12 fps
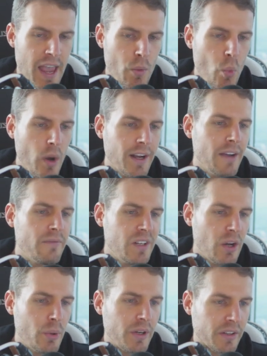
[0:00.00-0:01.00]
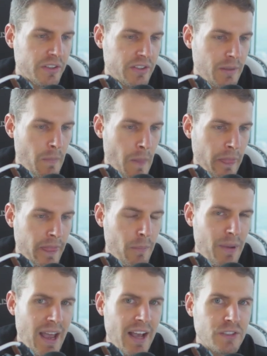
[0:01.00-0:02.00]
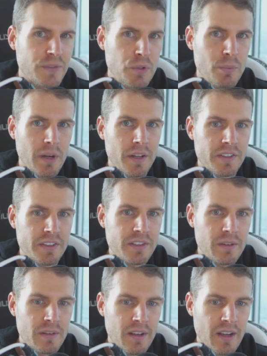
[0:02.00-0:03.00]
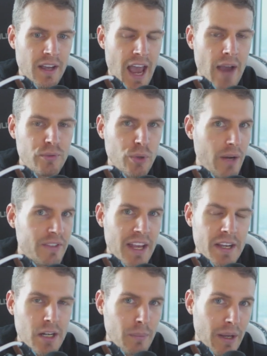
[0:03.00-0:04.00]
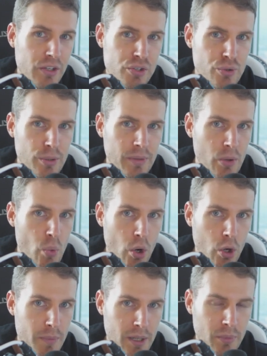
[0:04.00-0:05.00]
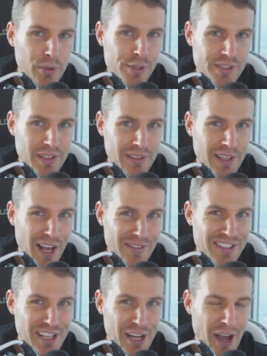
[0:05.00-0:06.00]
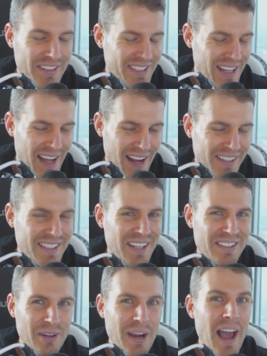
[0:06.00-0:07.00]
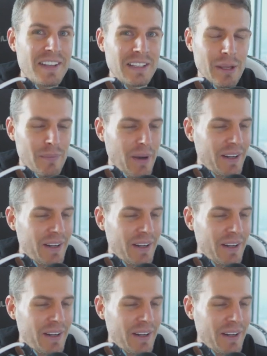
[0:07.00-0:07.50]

And what I've noticed the past few months after I've taken up my extremely woke minimalistic lifestyle. I say that, I say it sarcastically,